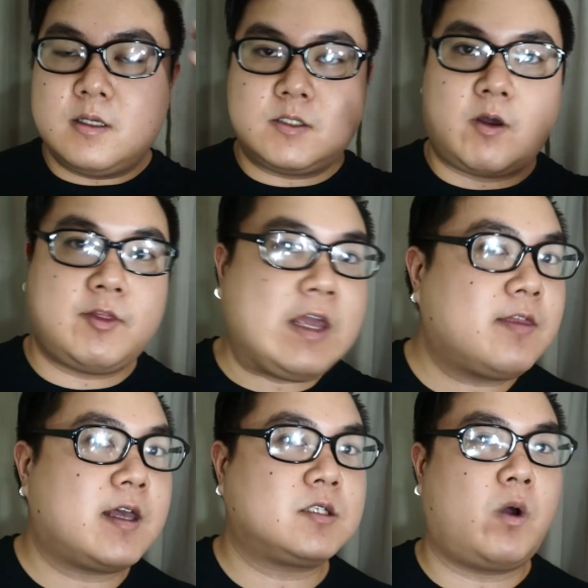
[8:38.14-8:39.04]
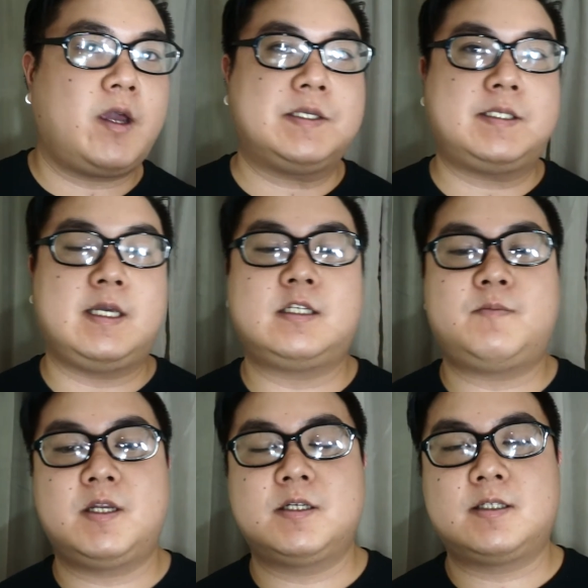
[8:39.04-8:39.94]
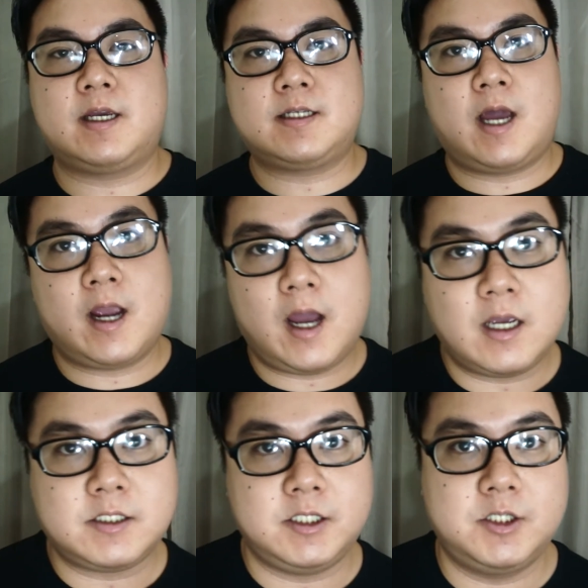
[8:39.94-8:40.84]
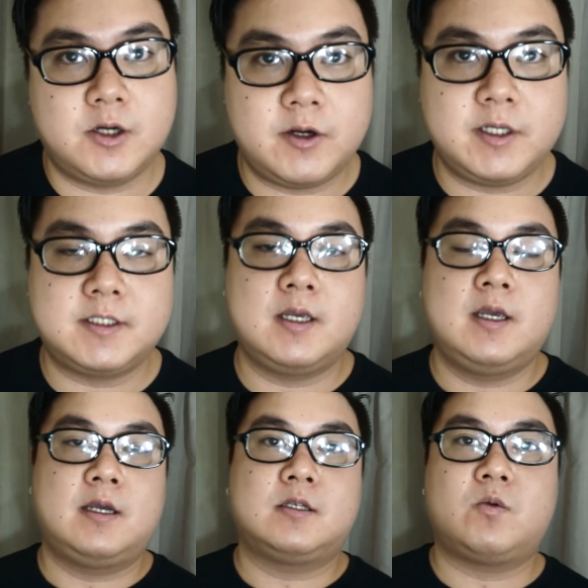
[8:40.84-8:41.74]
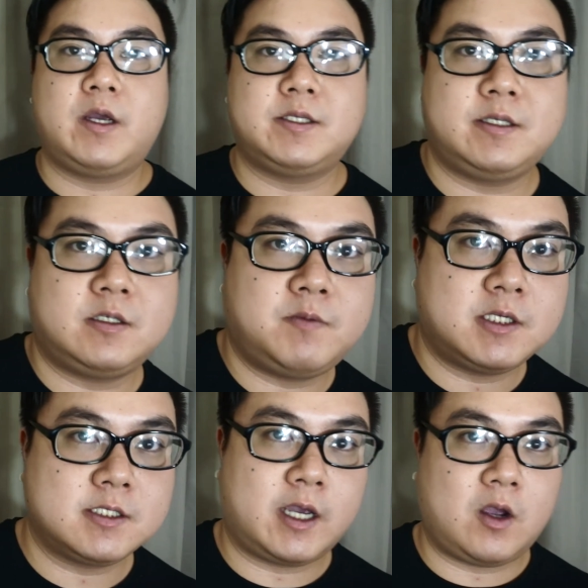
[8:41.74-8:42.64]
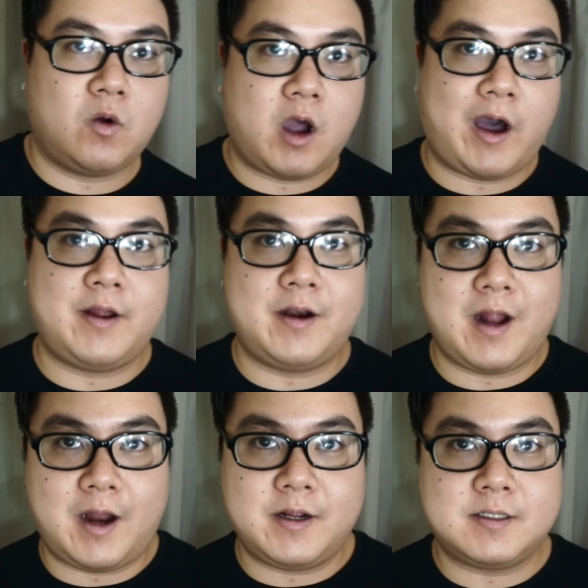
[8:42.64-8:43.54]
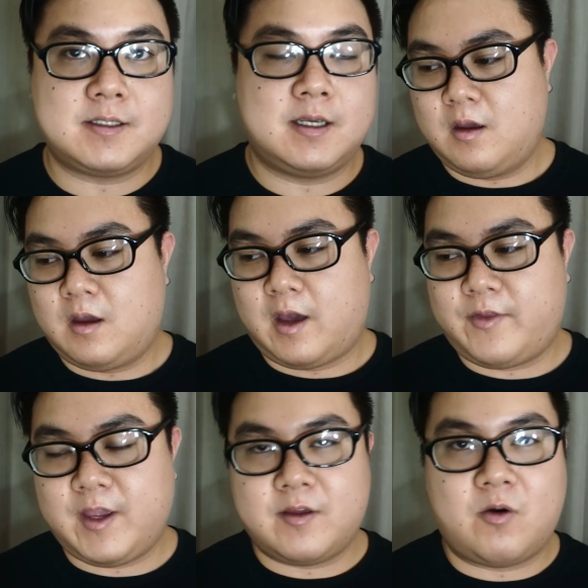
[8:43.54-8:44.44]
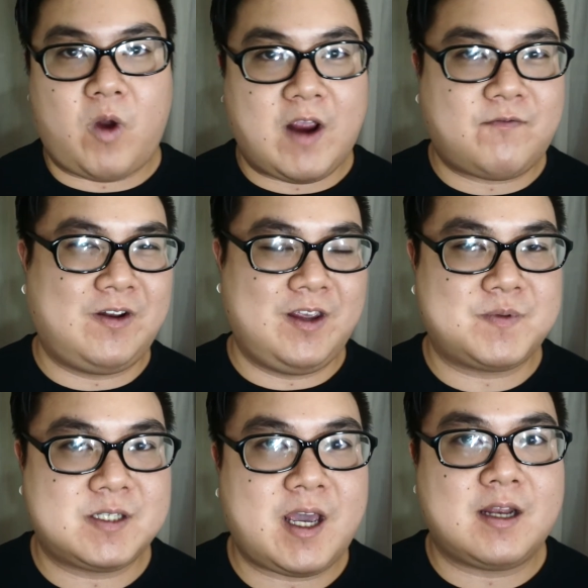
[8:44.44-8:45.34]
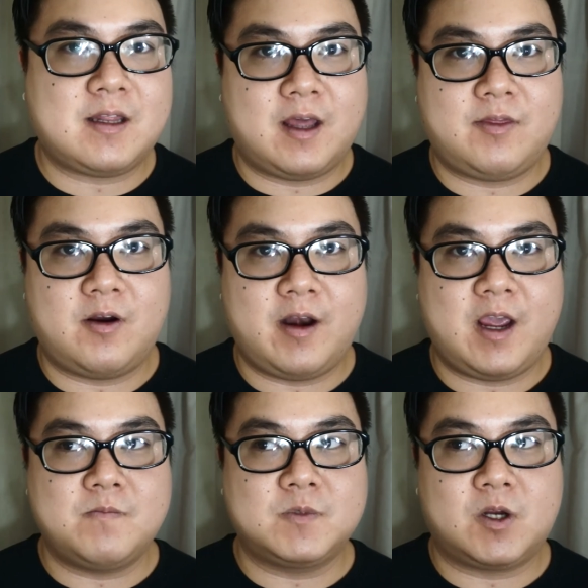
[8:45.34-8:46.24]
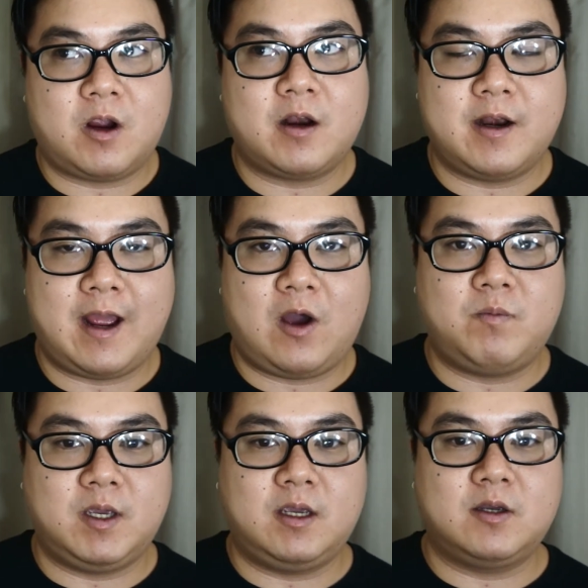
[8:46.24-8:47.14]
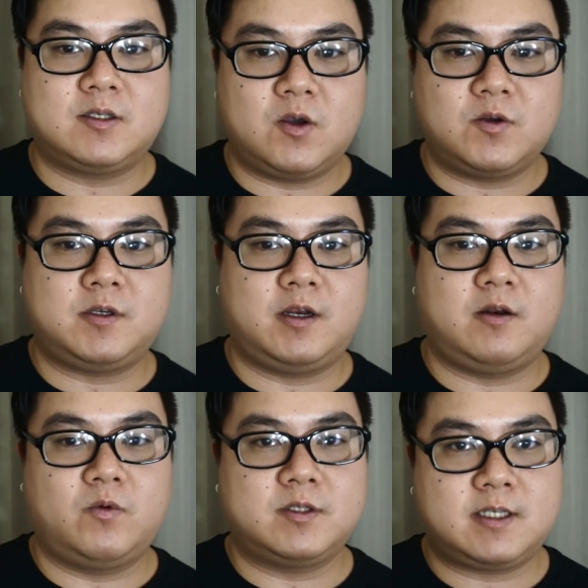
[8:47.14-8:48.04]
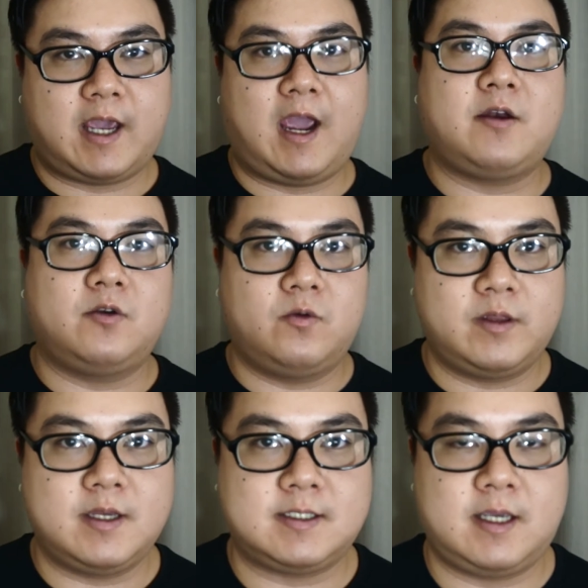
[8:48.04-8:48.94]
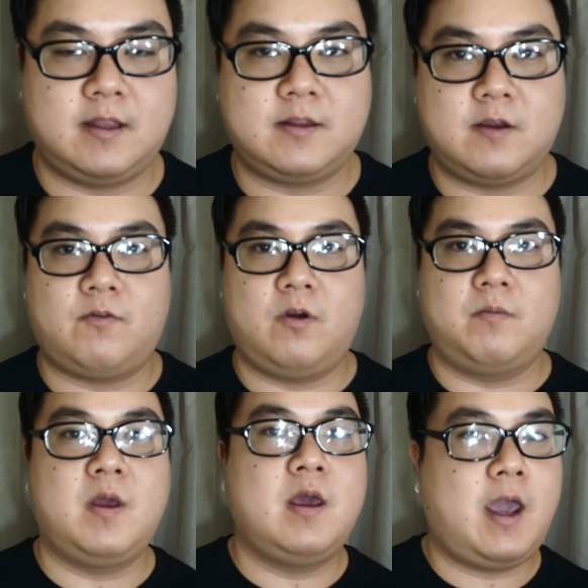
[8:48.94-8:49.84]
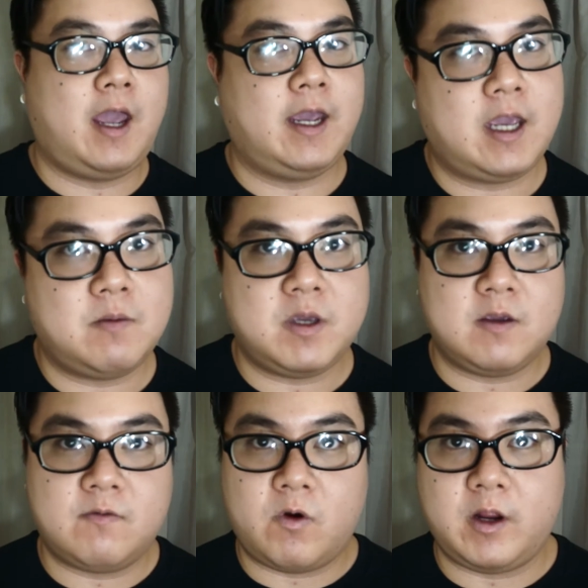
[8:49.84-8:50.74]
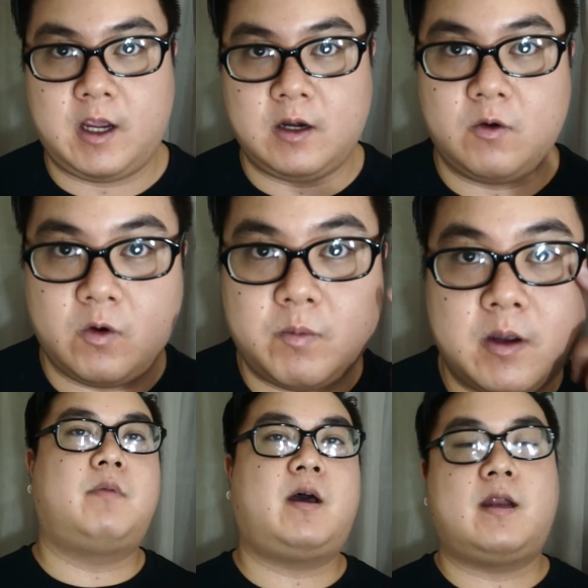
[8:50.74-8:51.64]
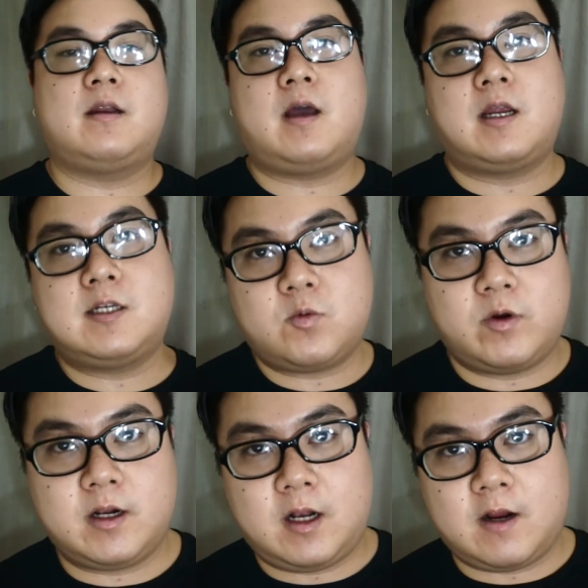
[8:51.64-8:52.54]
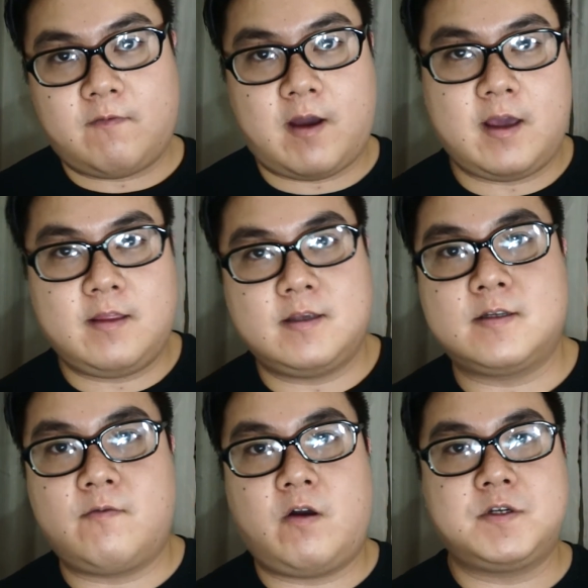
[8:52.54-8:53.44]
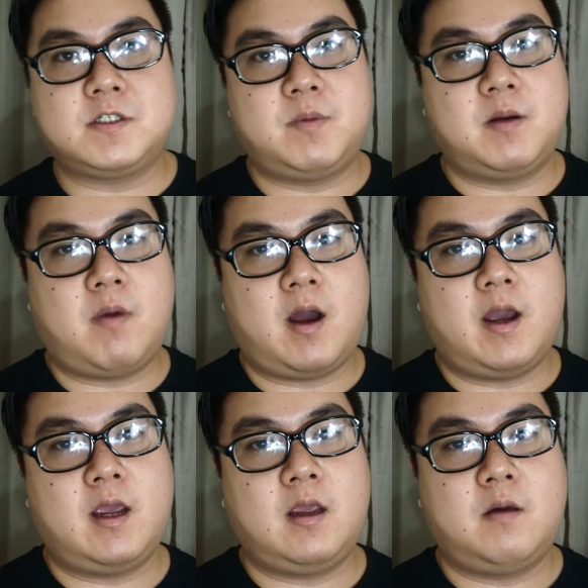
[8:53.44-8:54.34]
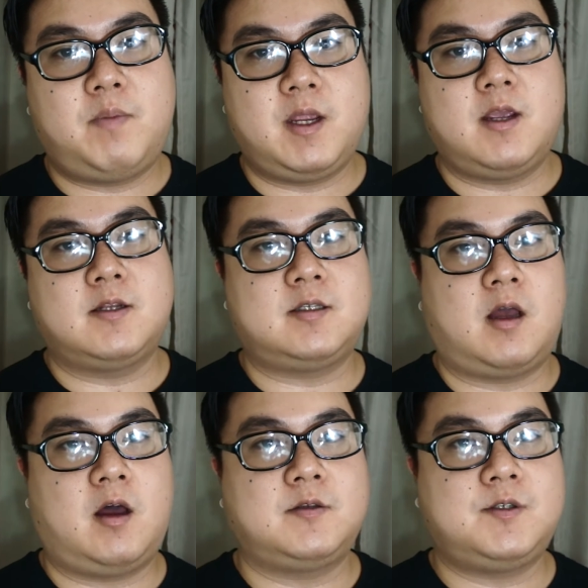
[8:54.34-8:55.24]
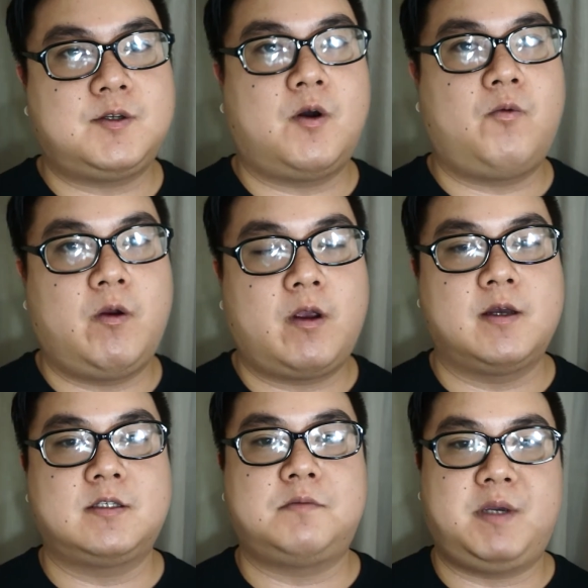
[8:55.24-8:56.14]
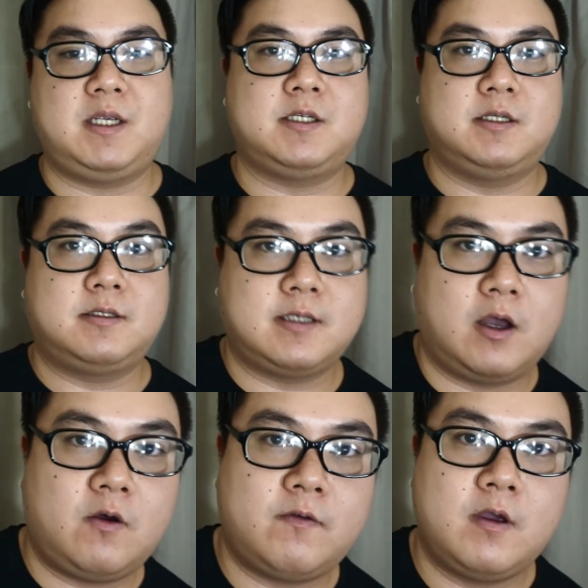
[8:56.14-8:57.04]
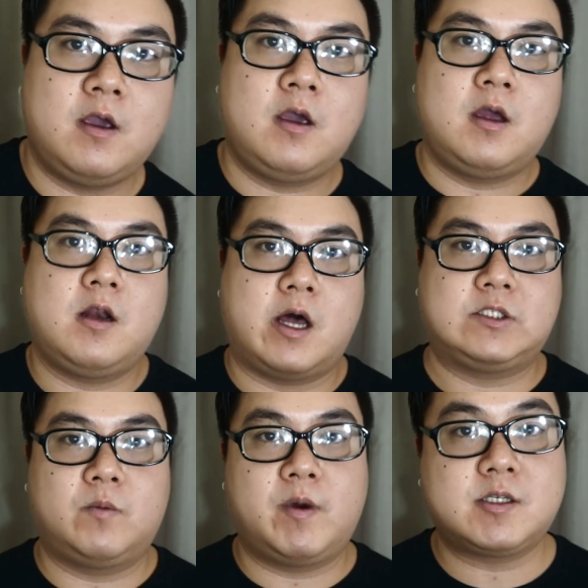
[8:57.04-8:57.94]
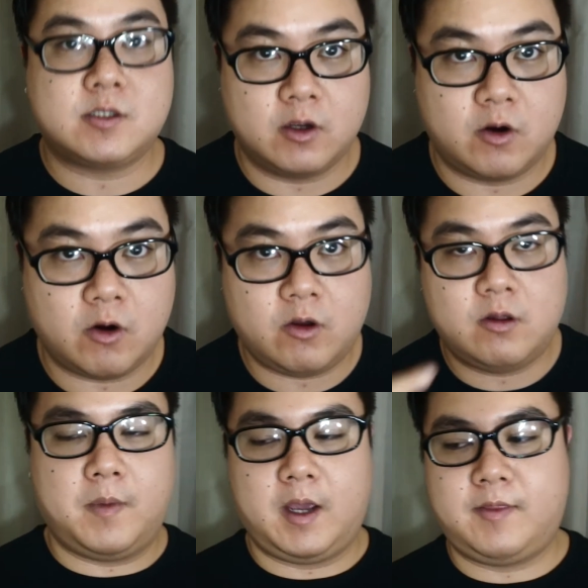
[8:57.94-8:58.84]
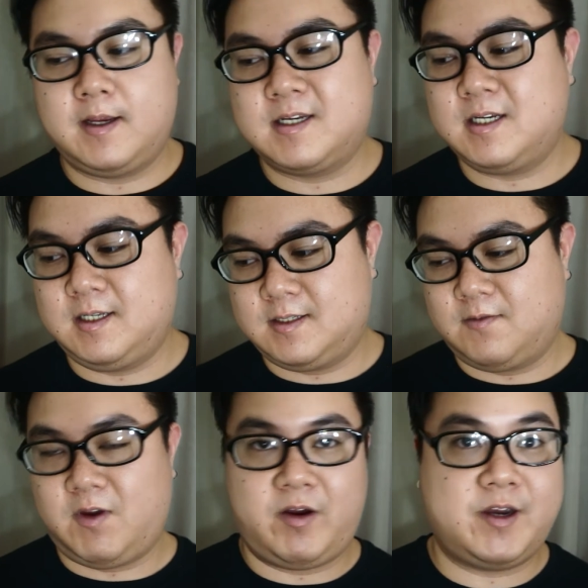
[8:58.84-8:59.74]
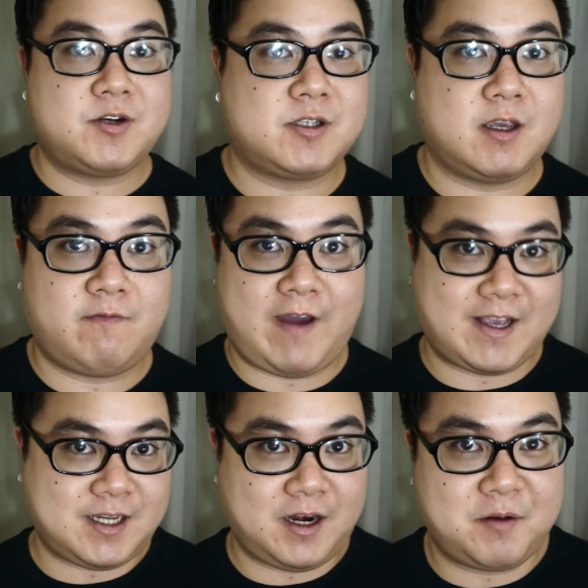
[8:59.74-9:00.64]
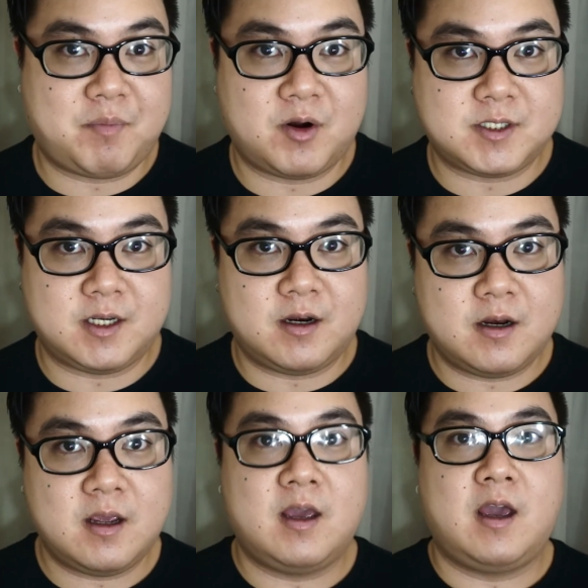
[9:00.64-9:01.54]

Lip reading: So I think that's why you see speeches like Takahashi Juri's. That's why you see speeches like Okada Nana's. I think they're rightfully upset that their names are going to now be associated with scandal when they say that they're from AKB48 group. But I just wanted to clarify, these have all just been my opinions on Soutou Ririka's speech itself, not so much the girl. I think she's a very interesting, fascinating person.